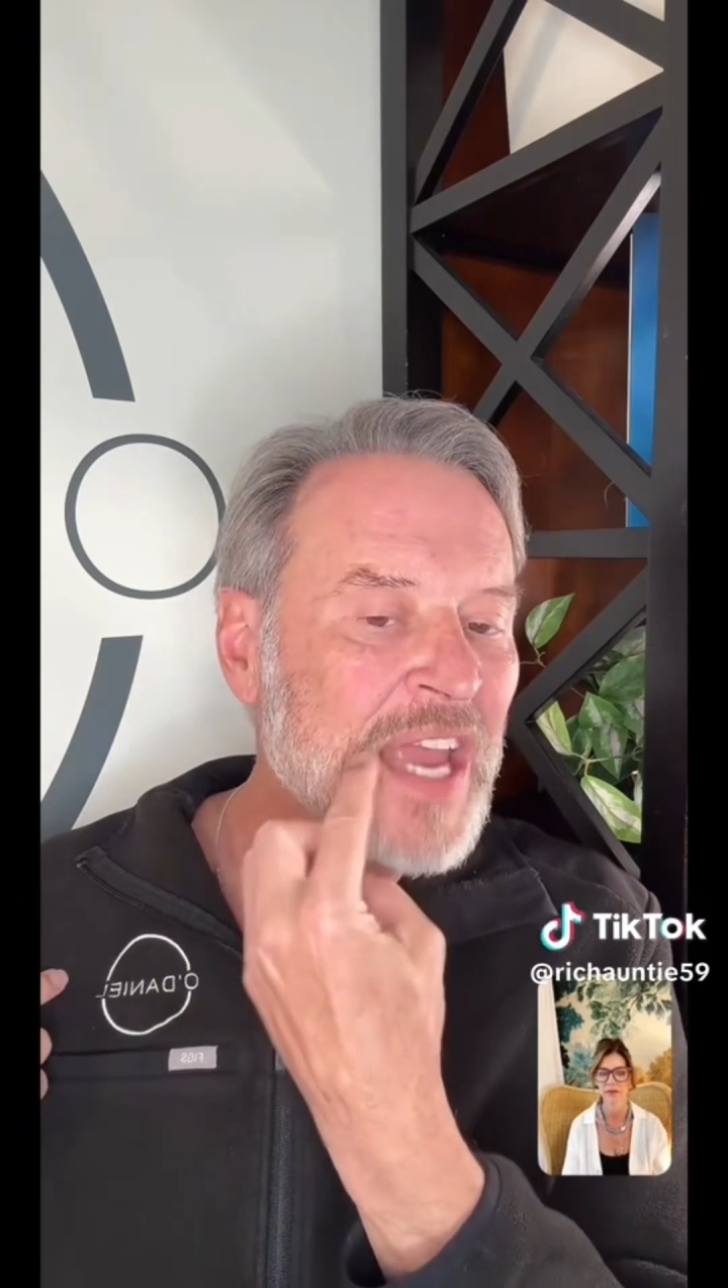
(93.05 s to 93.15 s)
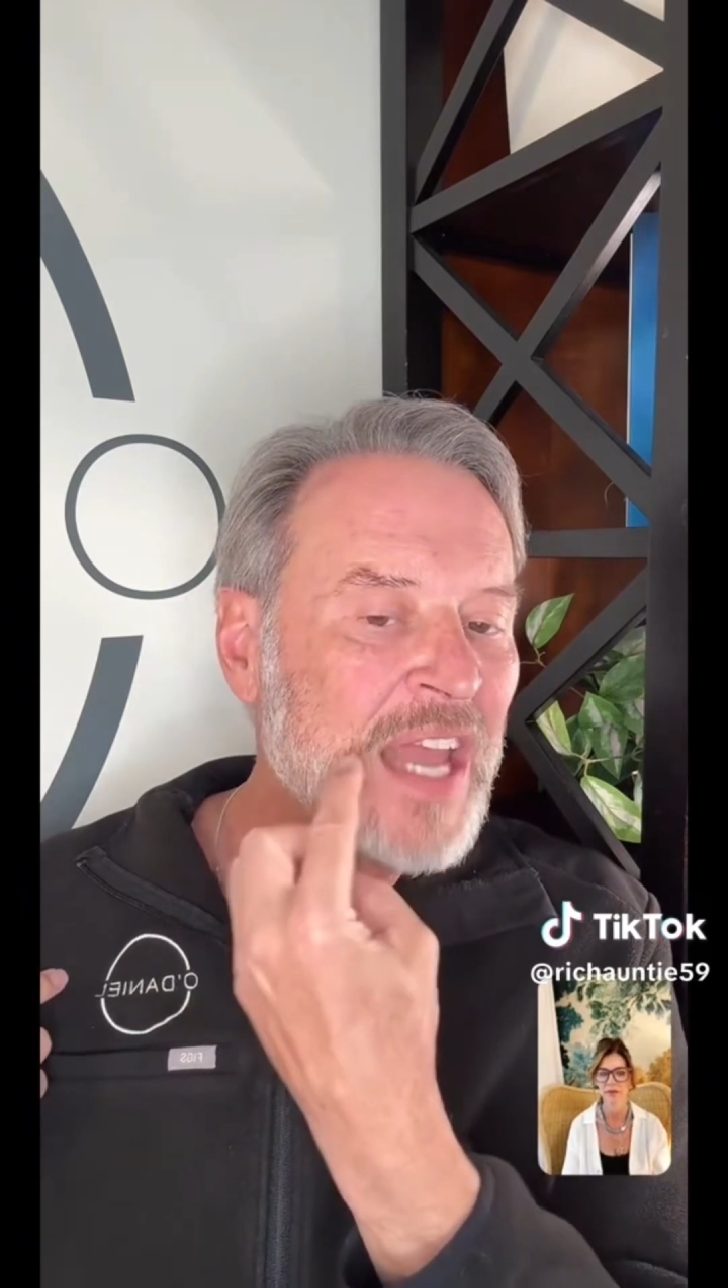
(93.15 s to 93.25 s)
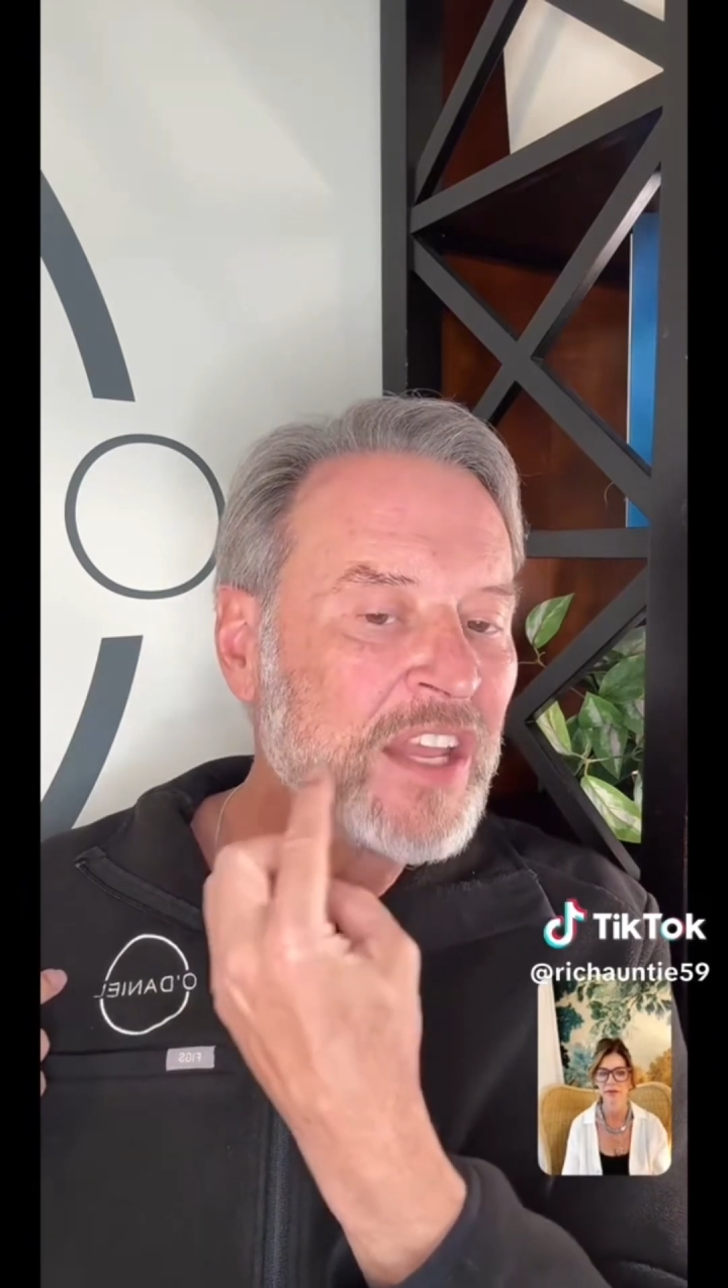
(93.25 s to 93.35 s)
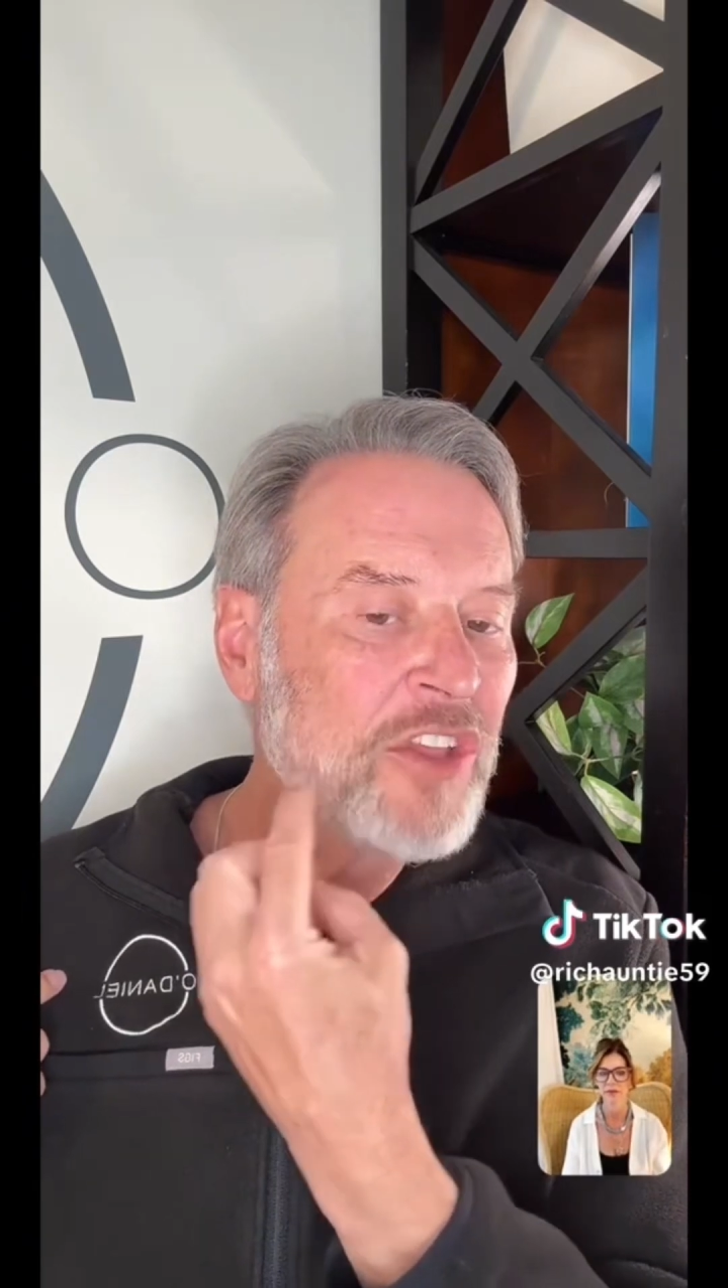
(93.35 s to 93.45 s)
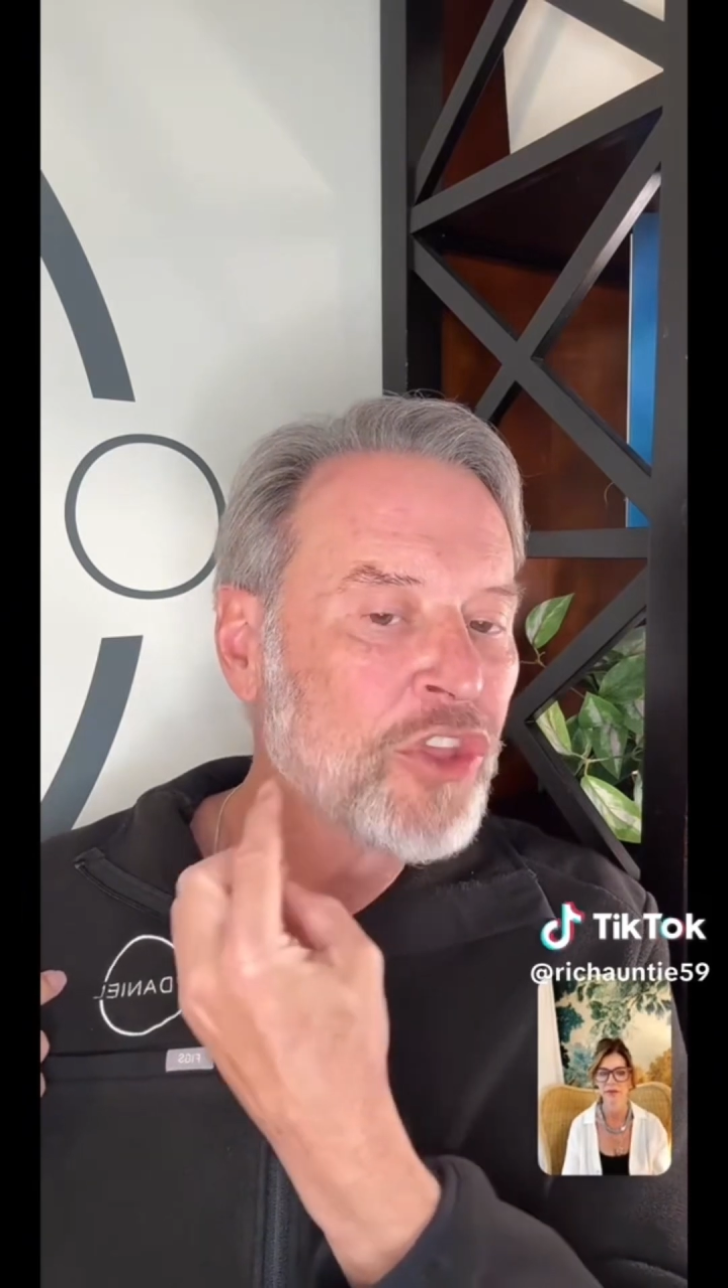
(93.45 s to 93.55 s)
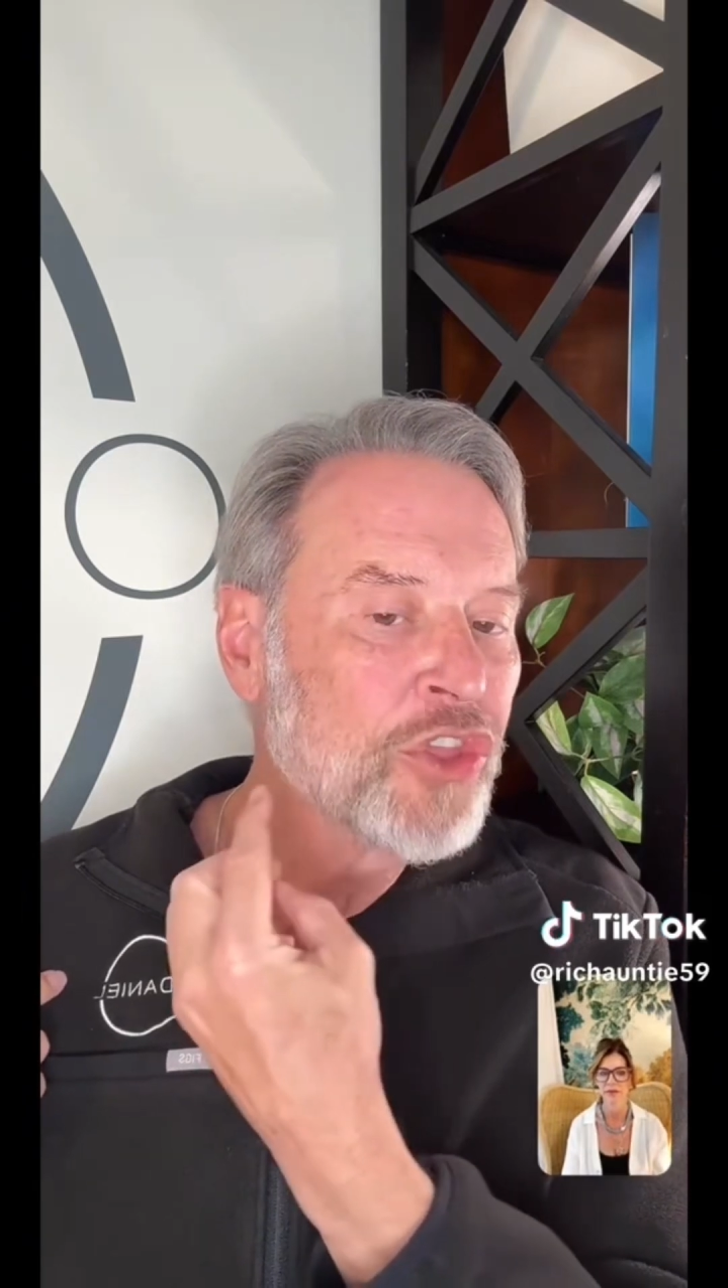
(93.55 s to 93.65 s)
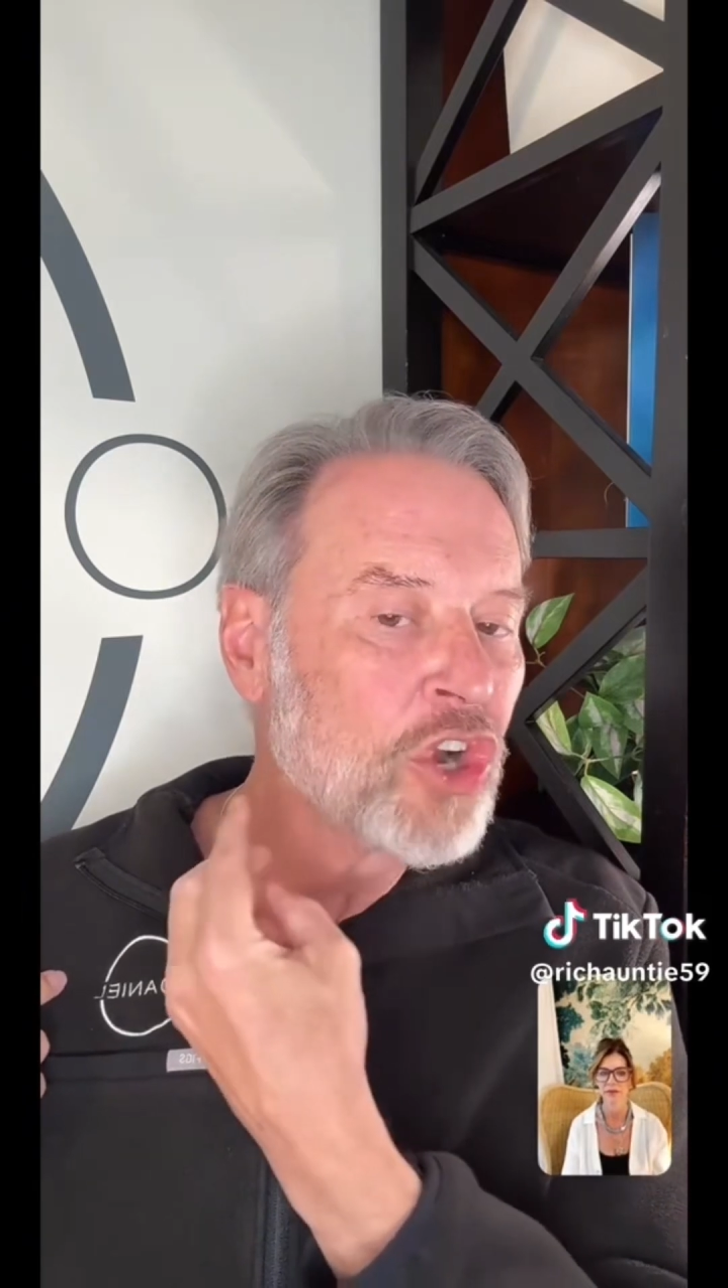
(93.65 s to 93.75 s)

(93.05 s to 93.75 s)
And then the